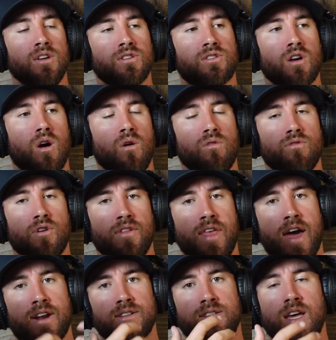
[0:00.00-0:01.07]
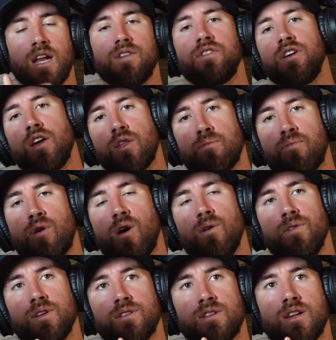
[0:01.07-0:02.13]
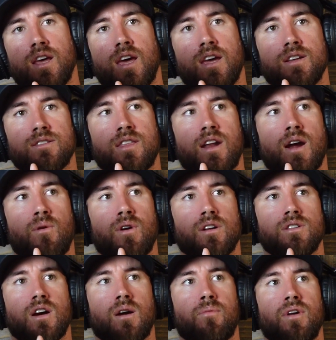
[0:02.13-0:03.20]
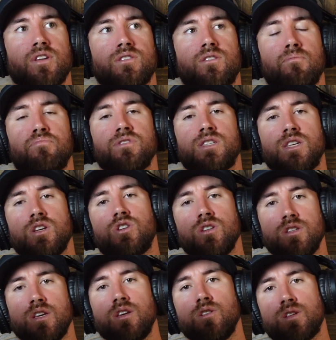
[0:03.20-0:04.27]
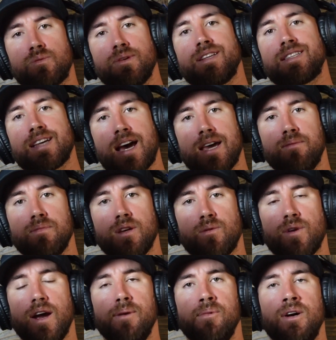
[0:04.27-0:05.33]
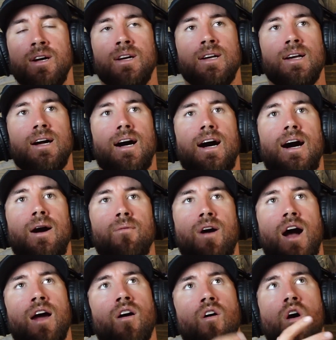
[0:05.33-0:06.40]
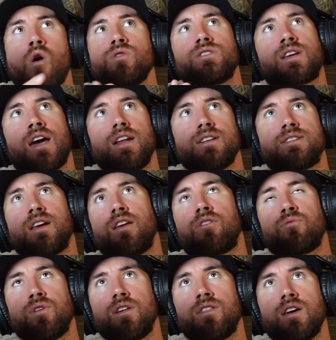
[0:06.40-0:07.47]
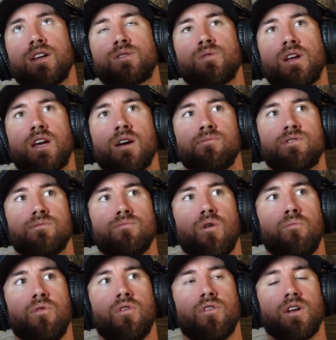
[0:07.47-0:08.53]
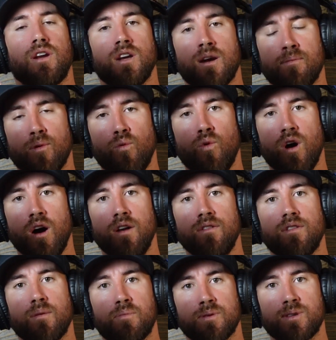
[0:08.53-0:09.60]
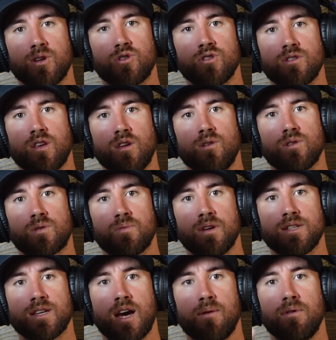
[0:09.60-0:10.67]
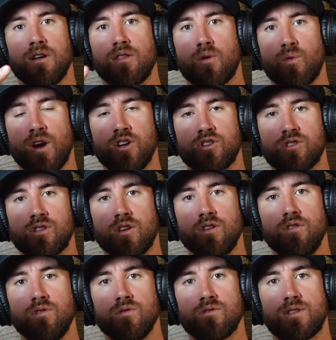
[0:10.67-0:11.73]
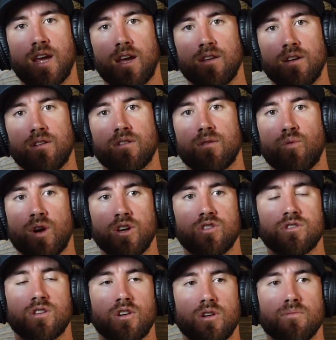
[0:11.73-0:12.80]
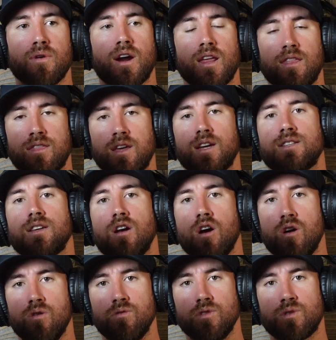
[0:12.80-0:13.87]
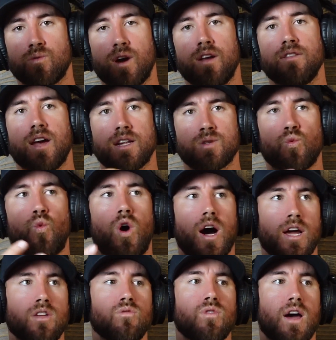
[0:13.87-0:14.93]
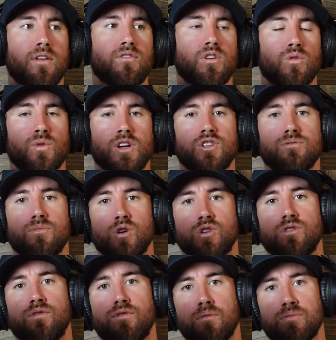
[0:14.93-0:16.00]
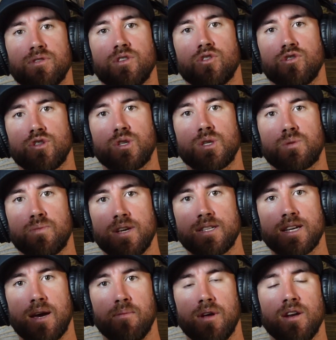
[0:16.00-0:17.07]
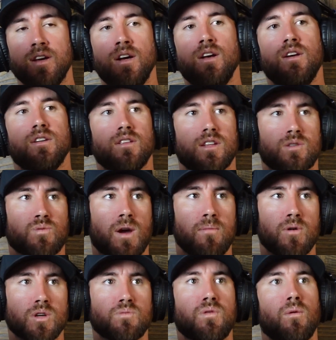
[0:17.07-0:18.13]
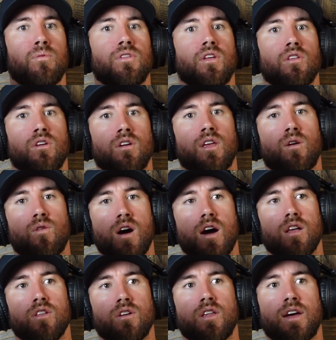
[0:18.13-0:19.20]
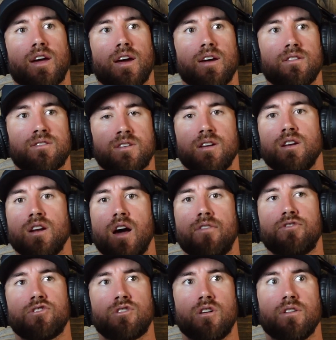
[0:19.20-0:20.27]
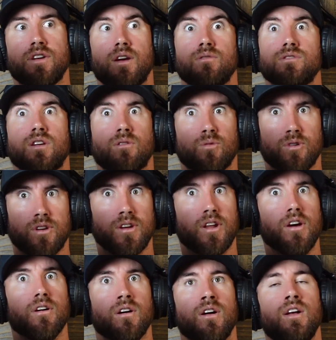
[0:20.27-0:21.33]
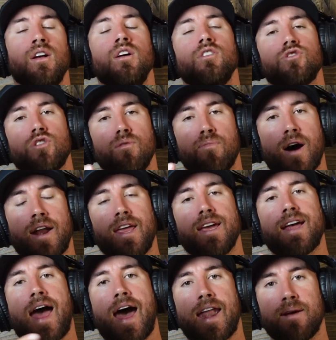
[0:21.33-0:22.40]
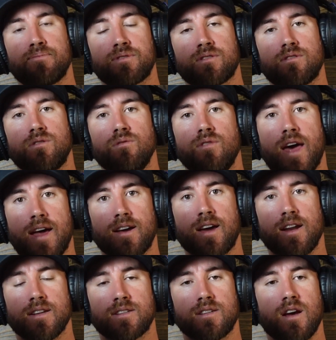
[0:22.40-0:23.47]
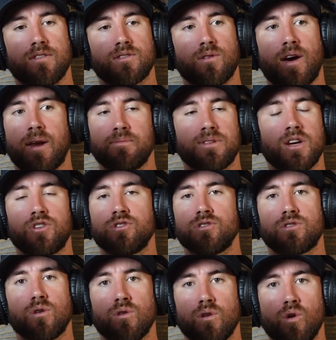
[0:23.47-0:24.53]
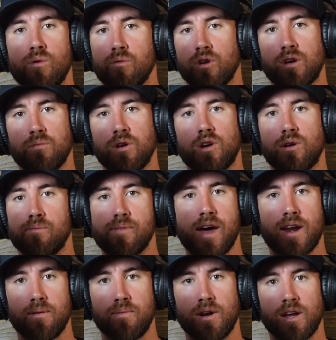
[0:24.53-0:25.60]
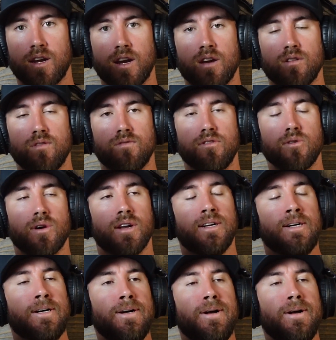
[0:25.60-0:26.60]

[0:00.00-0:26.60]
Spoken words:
So that is kind of another part of it today is that I want to talk about is the positions that you spend time in, right? I always kind of say 3 things when it comes to mobility. Number 1, the positions that you spend time in and the ranges that you use daily are the ranges that body thinks it owns, right? That's why you have good range of motion for positions you spend time in. That's why most people, they look like, wow, I look like I sit in an office chair all day. It's like, well, you do. So your body adapts to that kind of stuff. So adaptation is totally normal. It could be good or bad depending on how you view it.